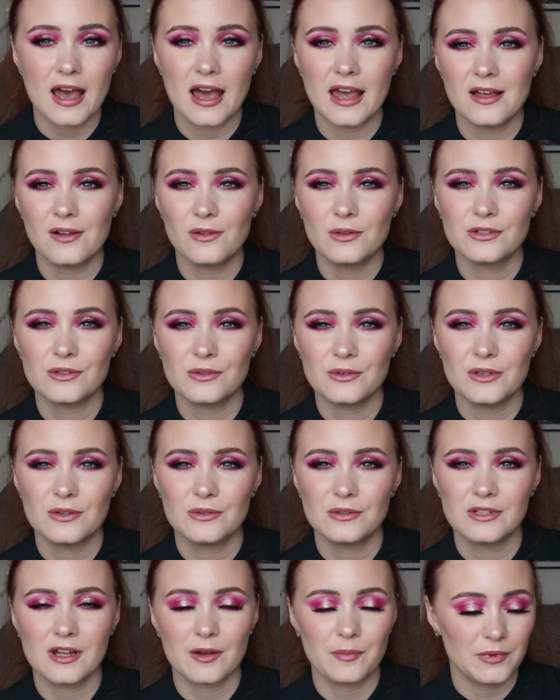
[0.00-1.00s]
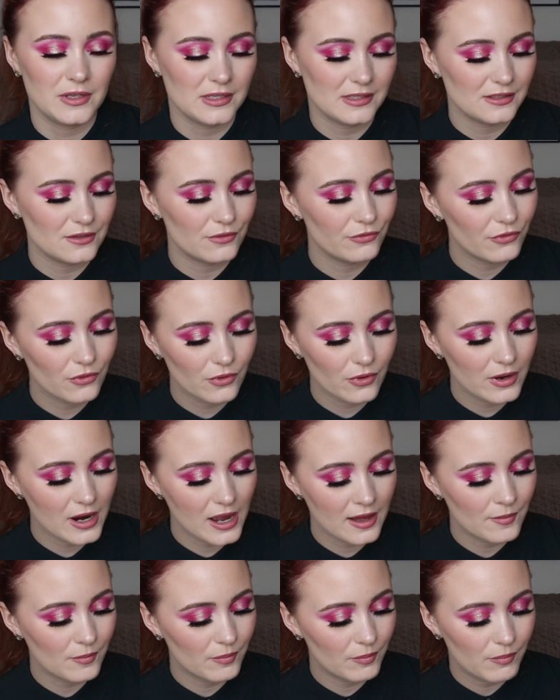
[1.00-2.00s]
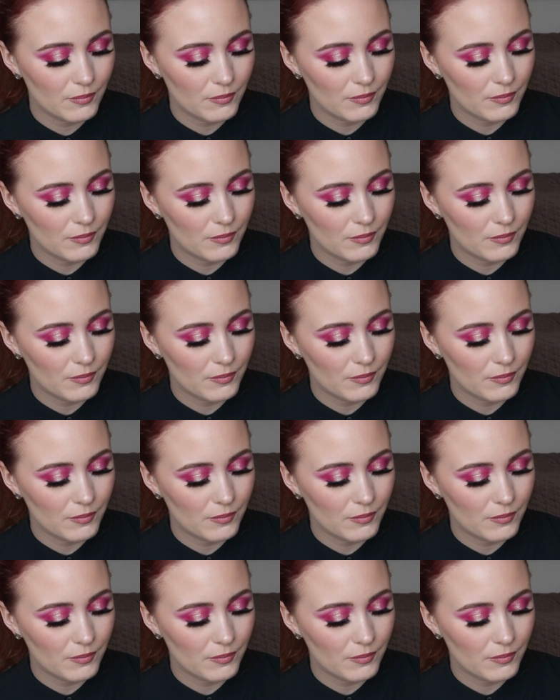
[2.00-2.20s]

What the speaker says: I also used up this Sephora